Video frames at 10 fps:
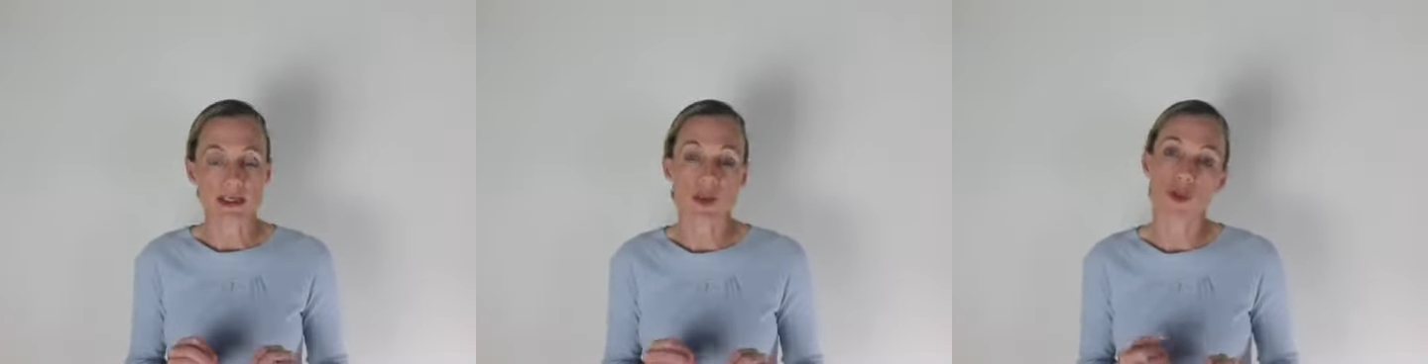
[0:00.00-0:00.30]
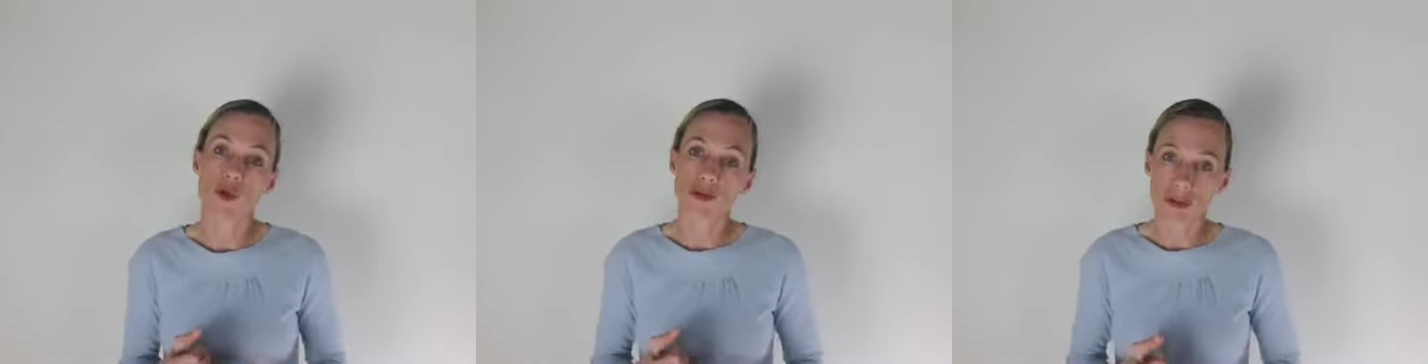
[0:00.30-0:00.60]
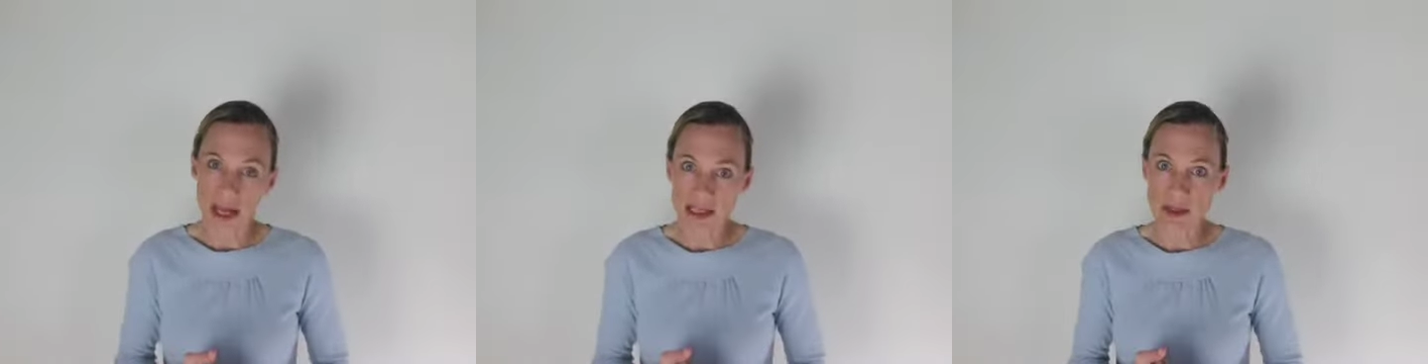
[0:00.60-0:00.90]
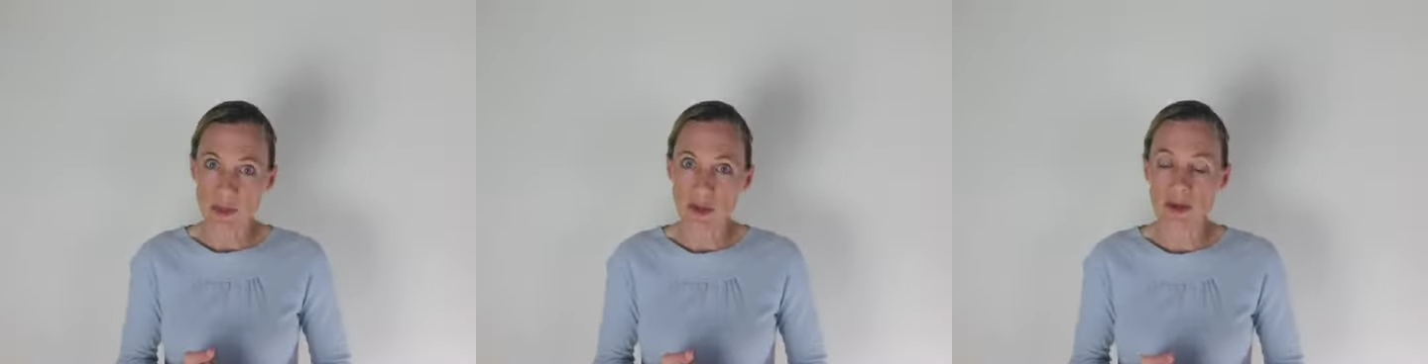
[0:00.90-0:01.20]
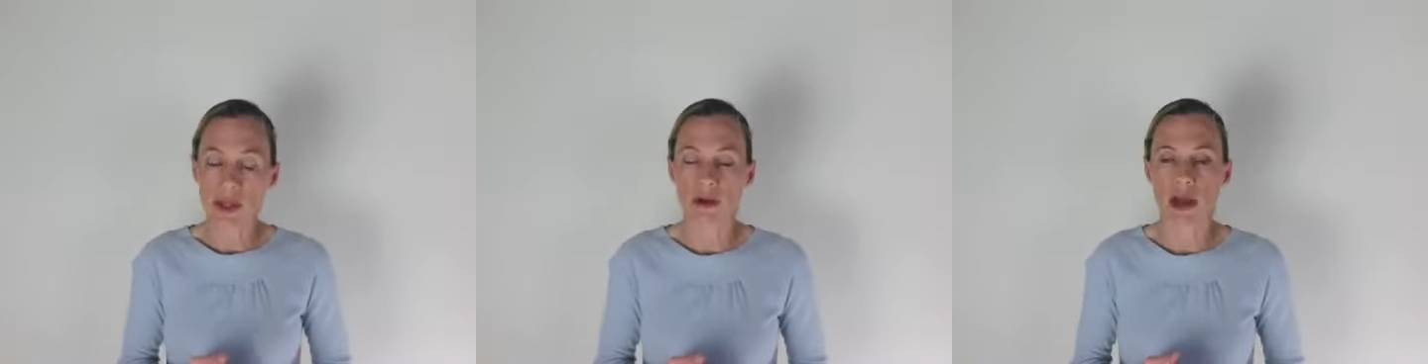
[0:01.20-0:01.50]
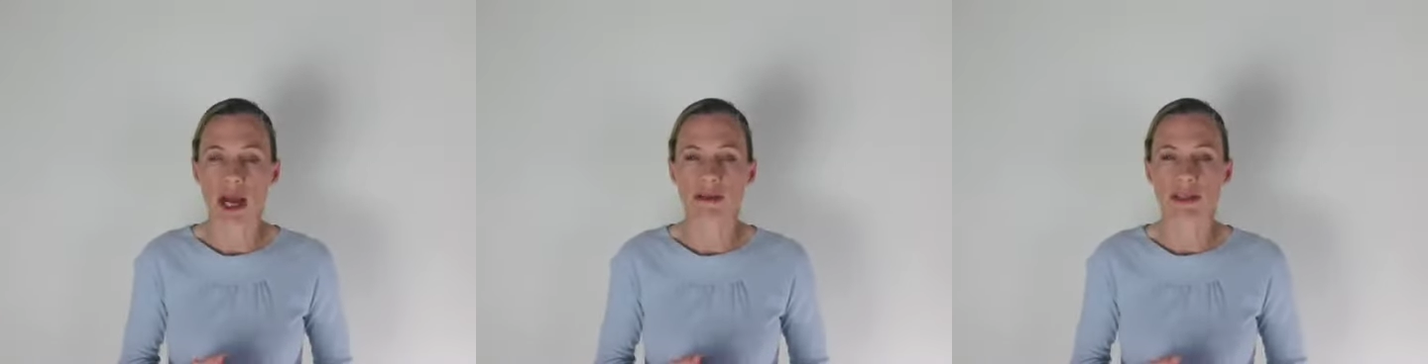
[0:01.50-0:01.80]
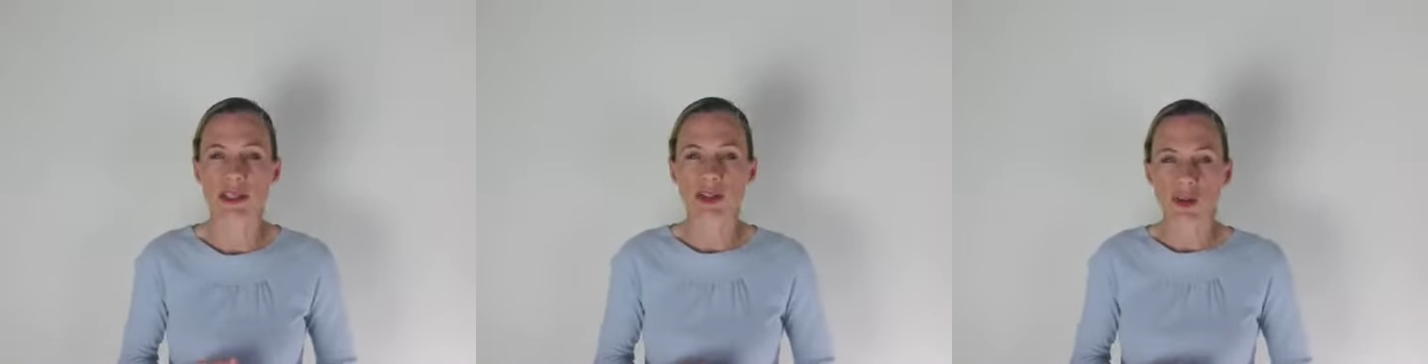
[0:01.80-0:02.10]
So they're more flexible. They don't have
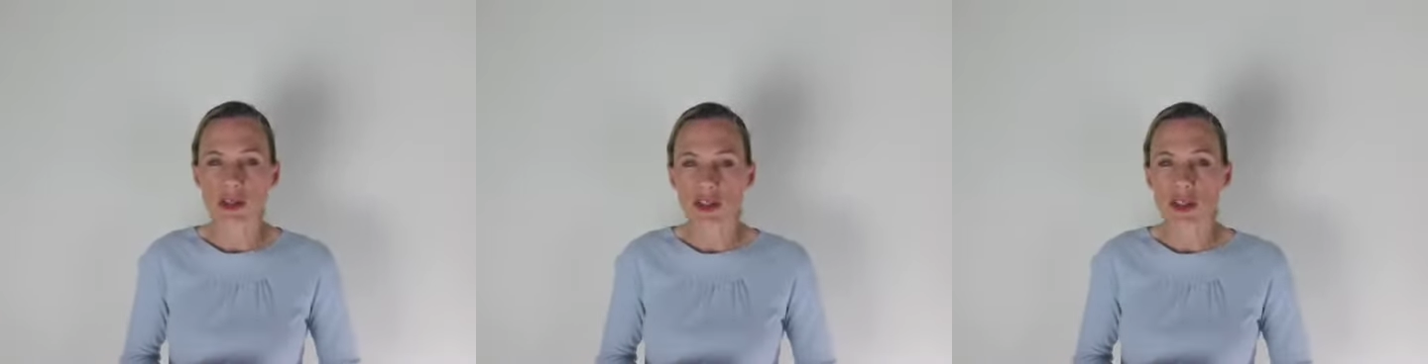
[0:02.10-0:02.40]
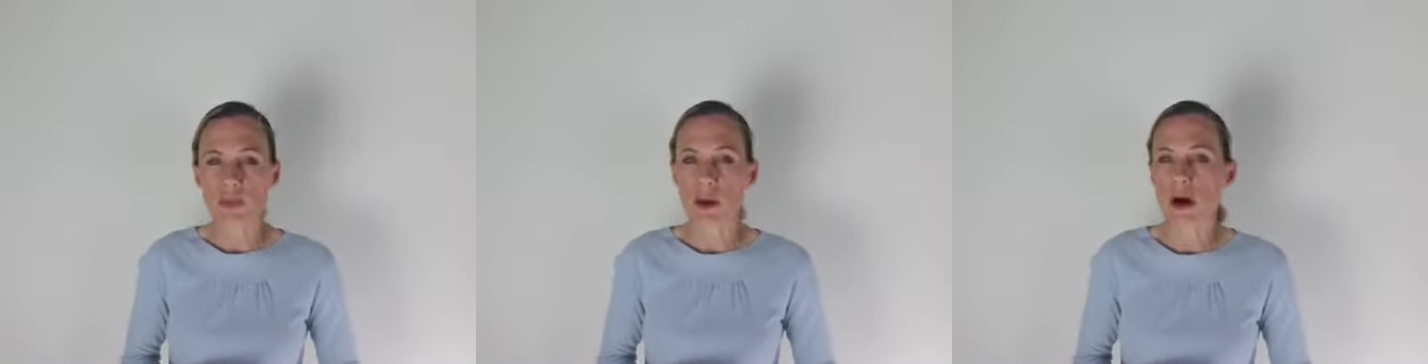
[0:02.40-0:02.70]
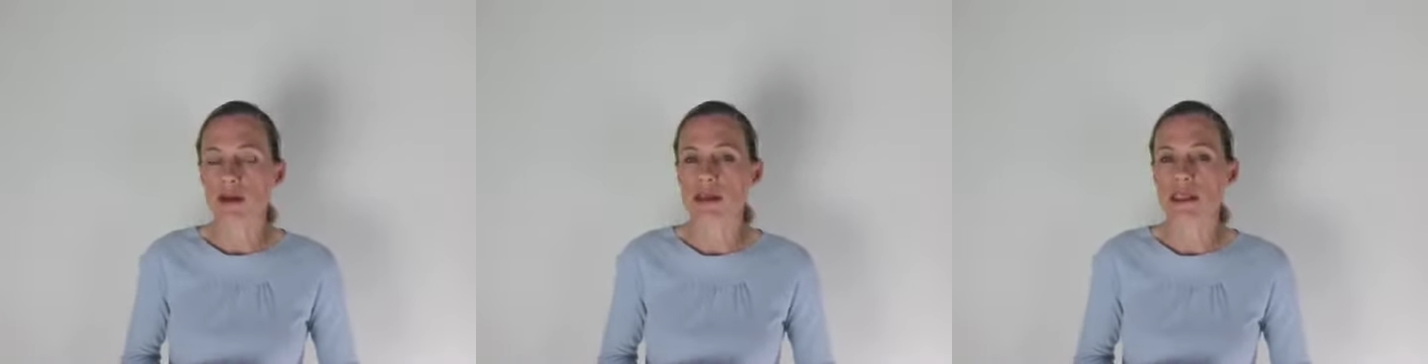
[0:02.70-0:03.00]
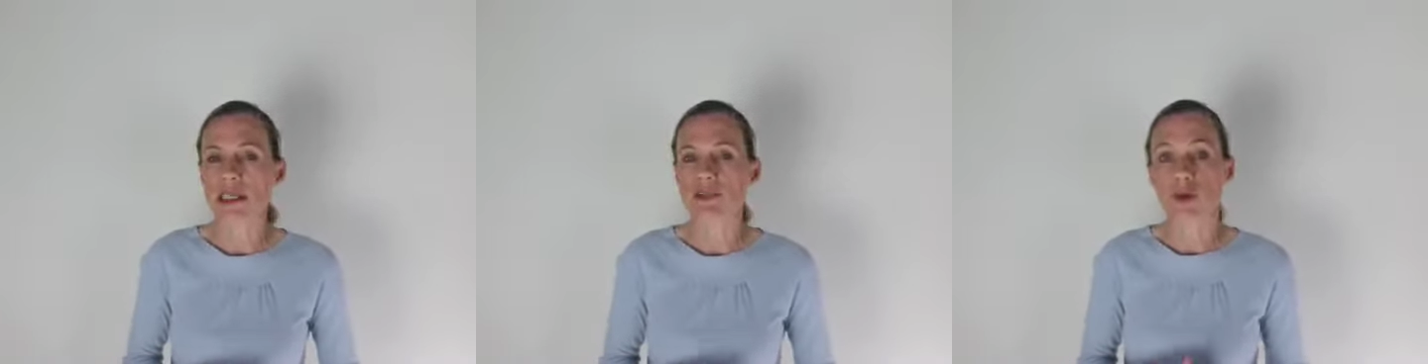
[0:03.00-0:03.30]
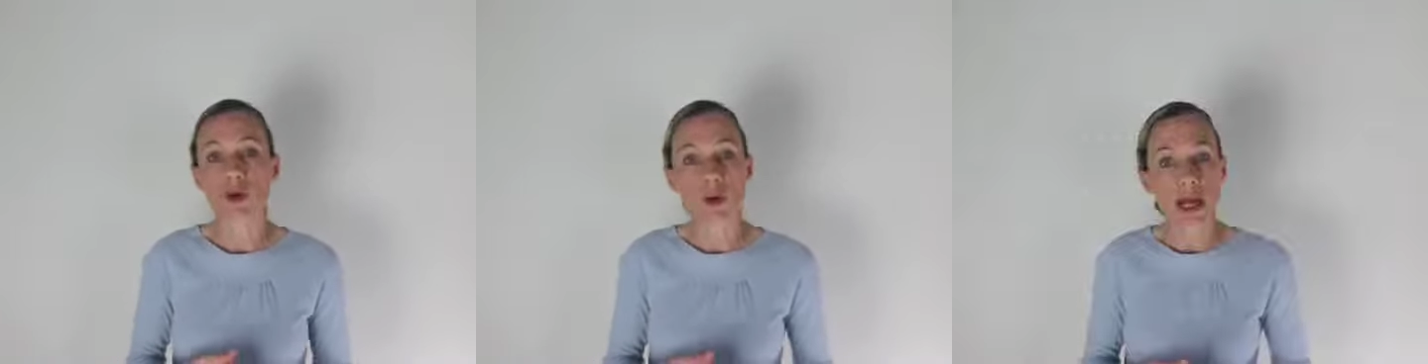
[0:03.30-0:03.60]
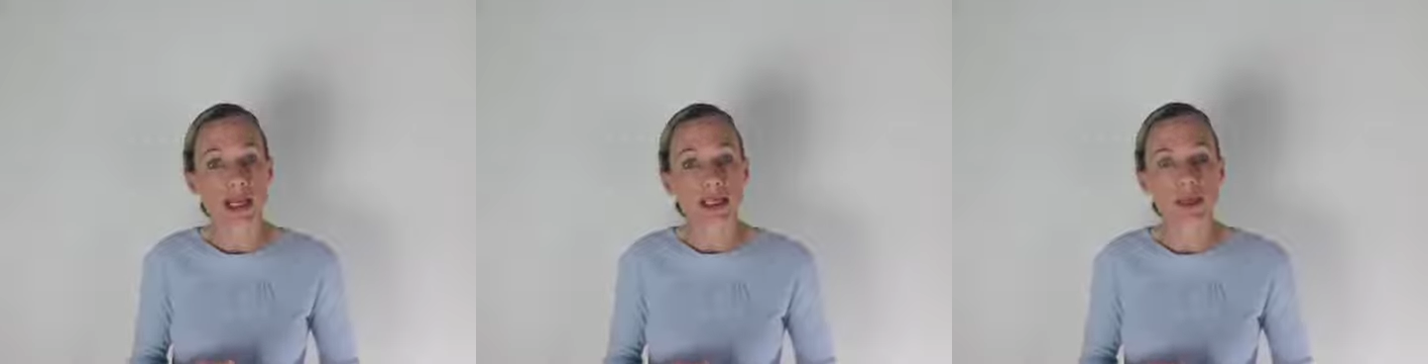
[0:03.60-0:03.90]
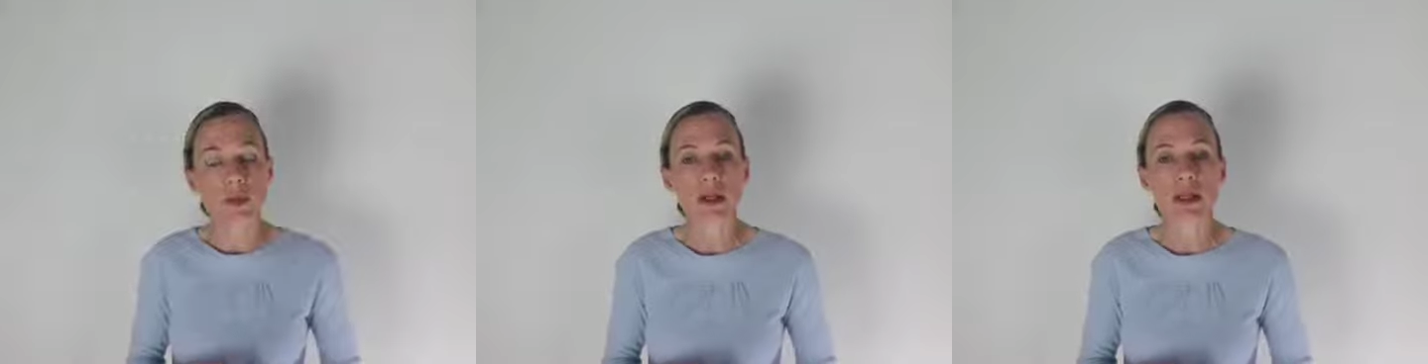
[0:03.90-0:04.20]
as stringent of policies for credit
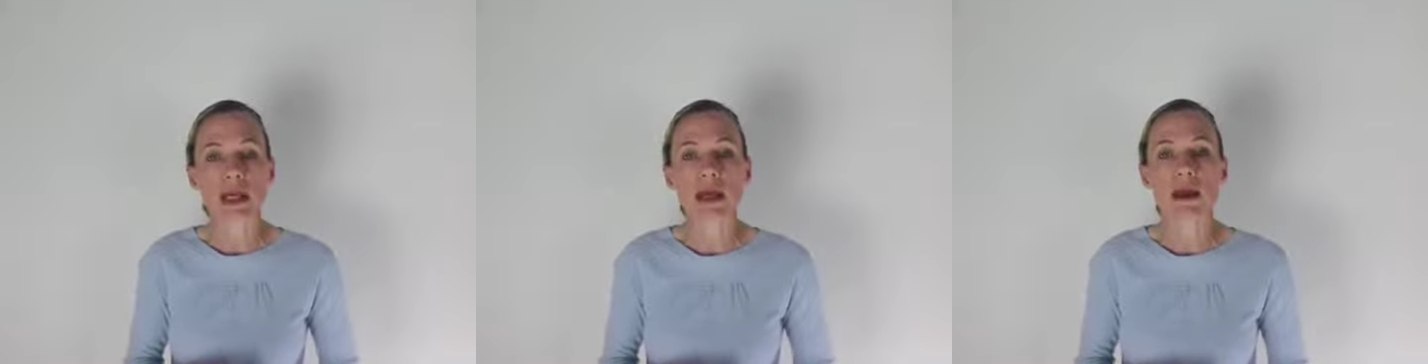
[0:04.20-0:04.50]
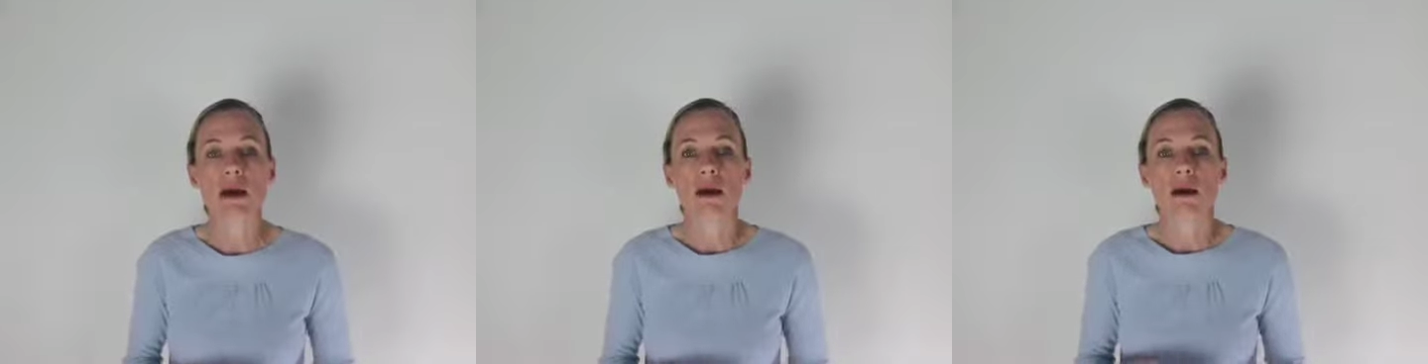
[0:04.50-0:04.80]
typically.